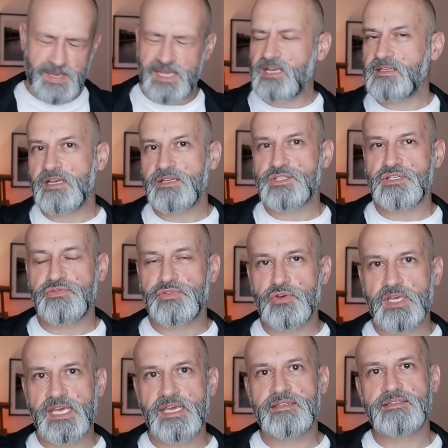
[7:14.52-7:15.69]
pay attention if you
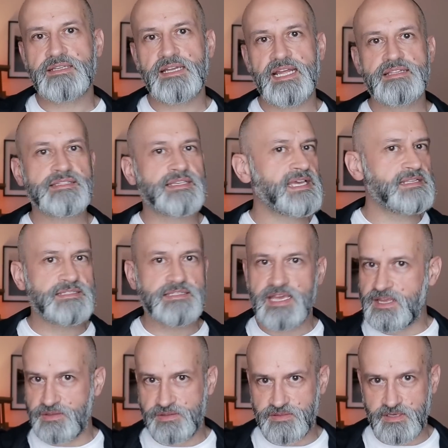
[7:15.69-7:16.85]
hit the lens against
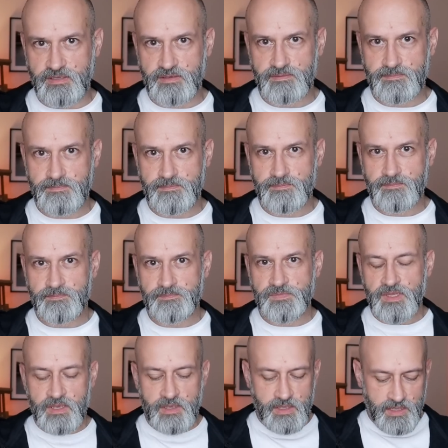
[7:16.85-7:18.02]
anything.
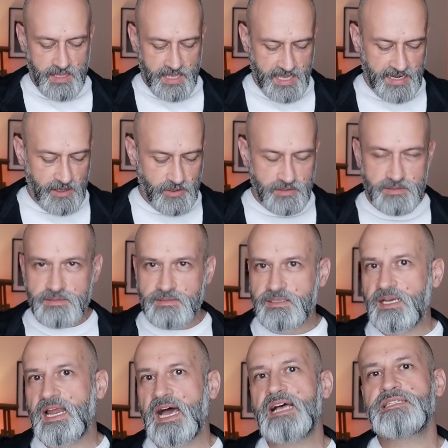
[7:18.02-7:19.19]
And now
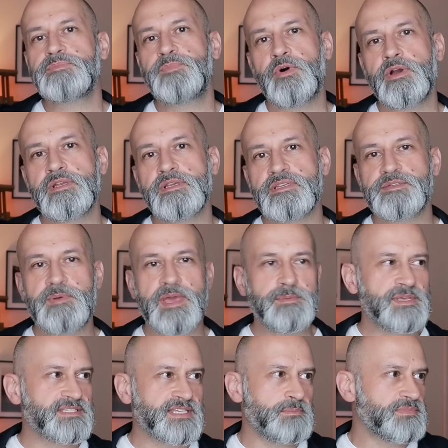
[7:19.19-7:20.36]
the last point is
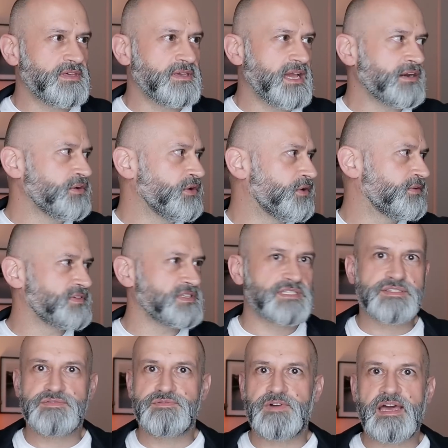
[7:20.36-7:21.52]
maybe something, I don't know if
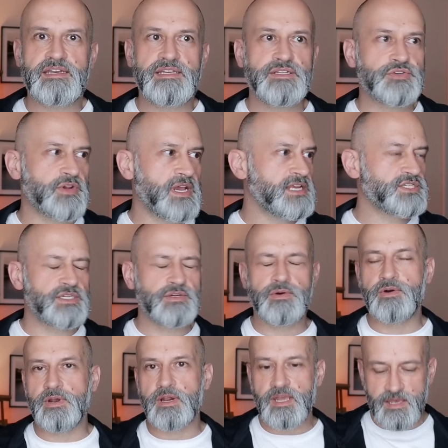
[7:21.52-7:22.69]
it's funny, tragic,
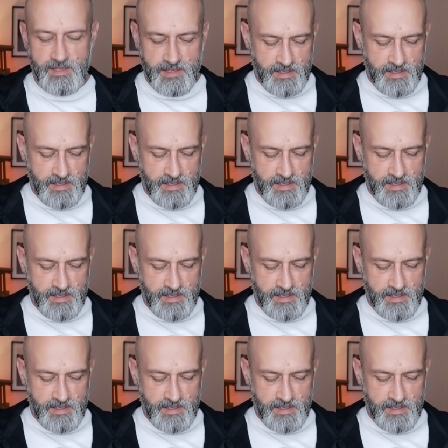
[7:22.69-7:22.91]
or,